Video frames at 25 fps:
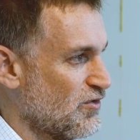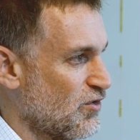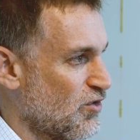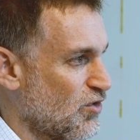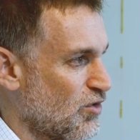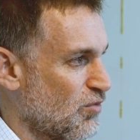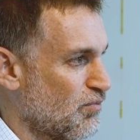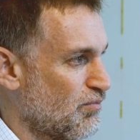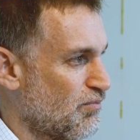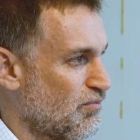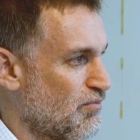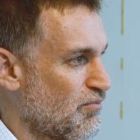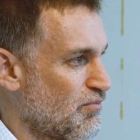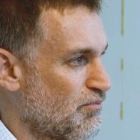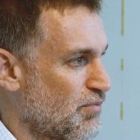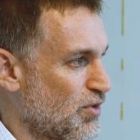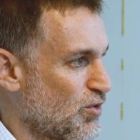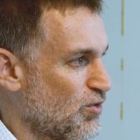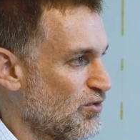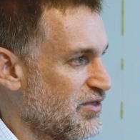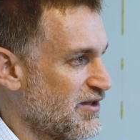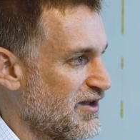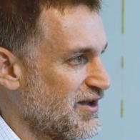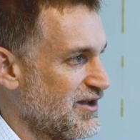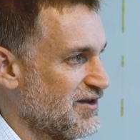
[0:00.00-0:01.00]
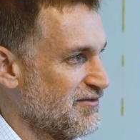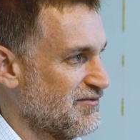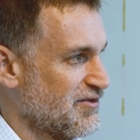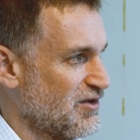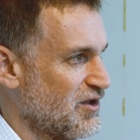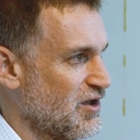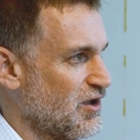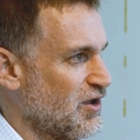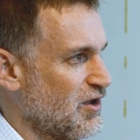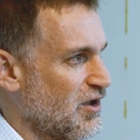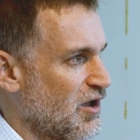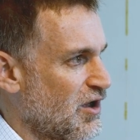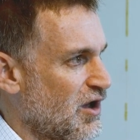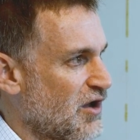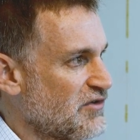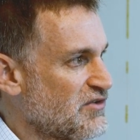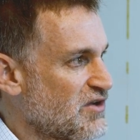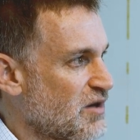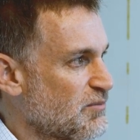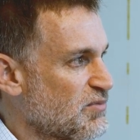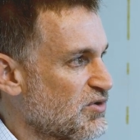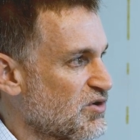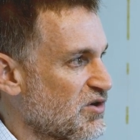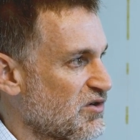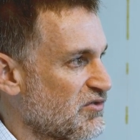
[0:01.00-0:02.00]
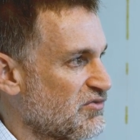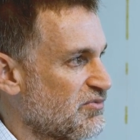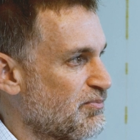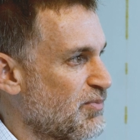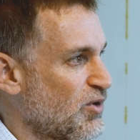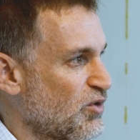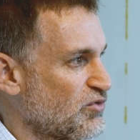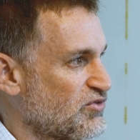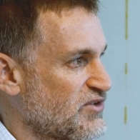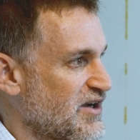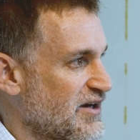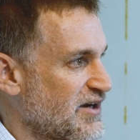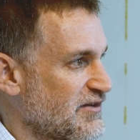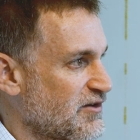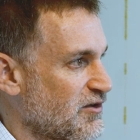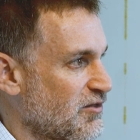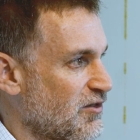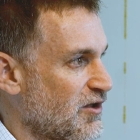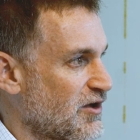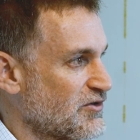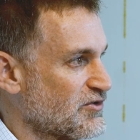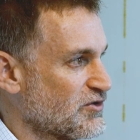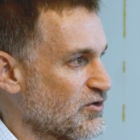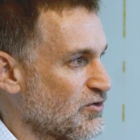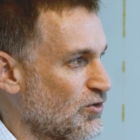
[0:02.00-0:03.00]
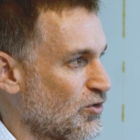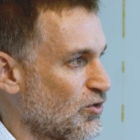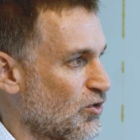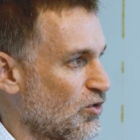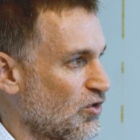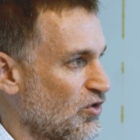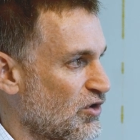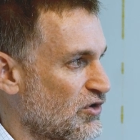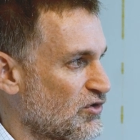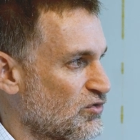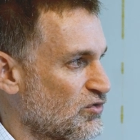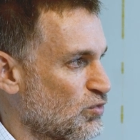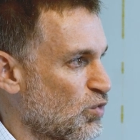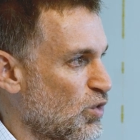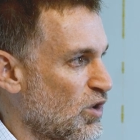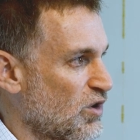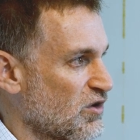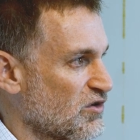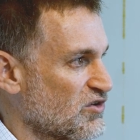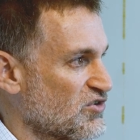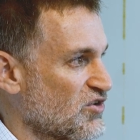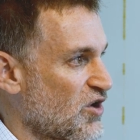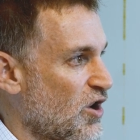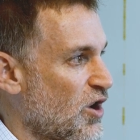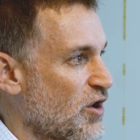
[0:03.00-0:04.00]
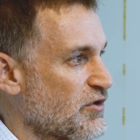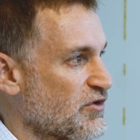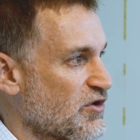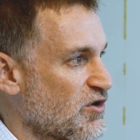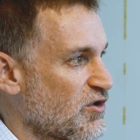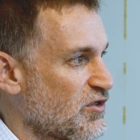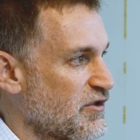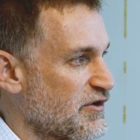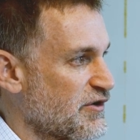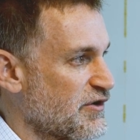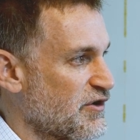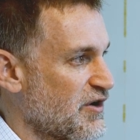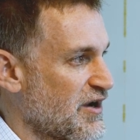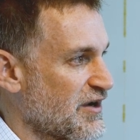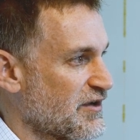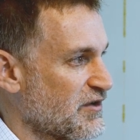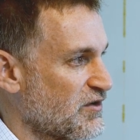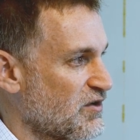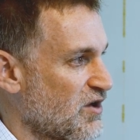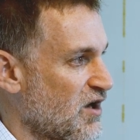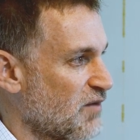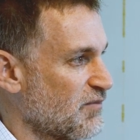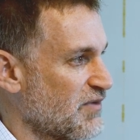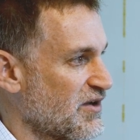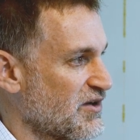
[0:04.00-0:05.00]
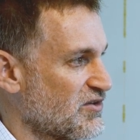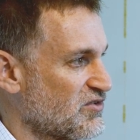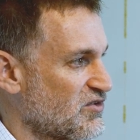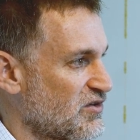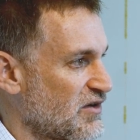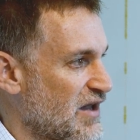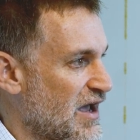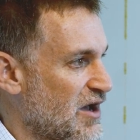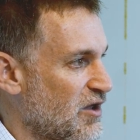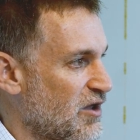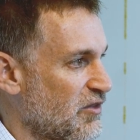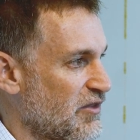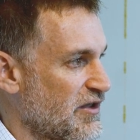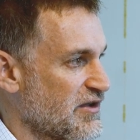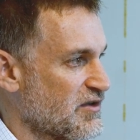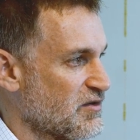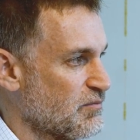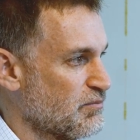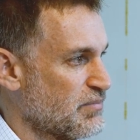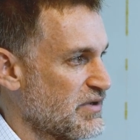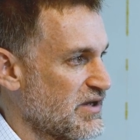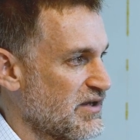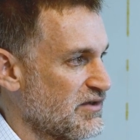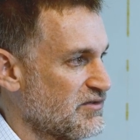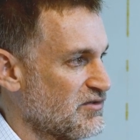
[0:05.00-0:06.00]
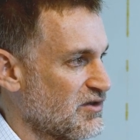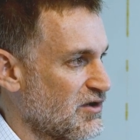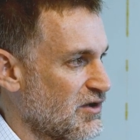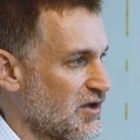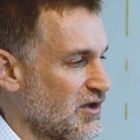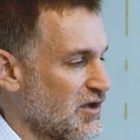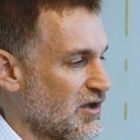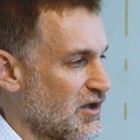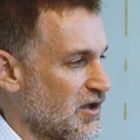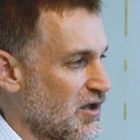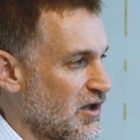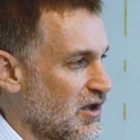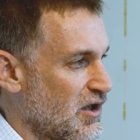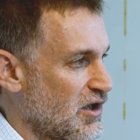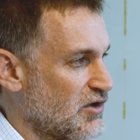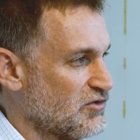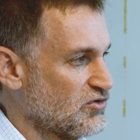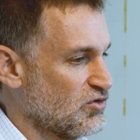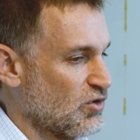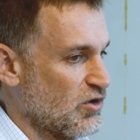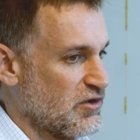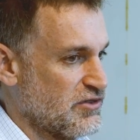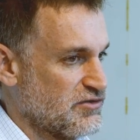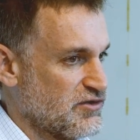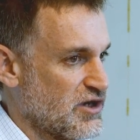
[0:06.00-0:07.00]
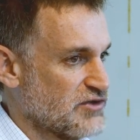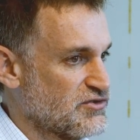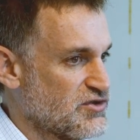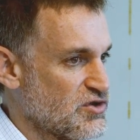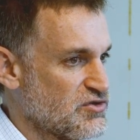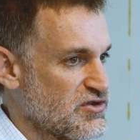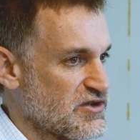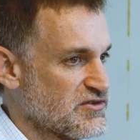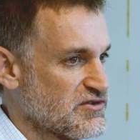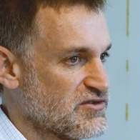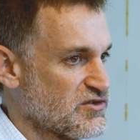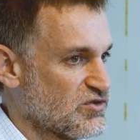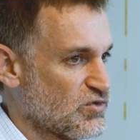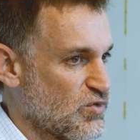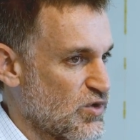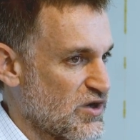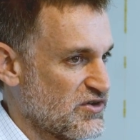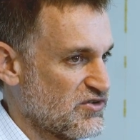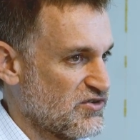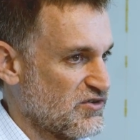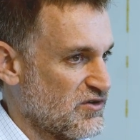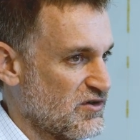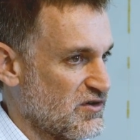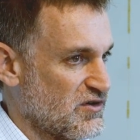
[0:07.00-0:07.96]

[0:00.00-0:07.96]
or both, have a number of both technological as well as unclear economics and how they compete. And so I do think this question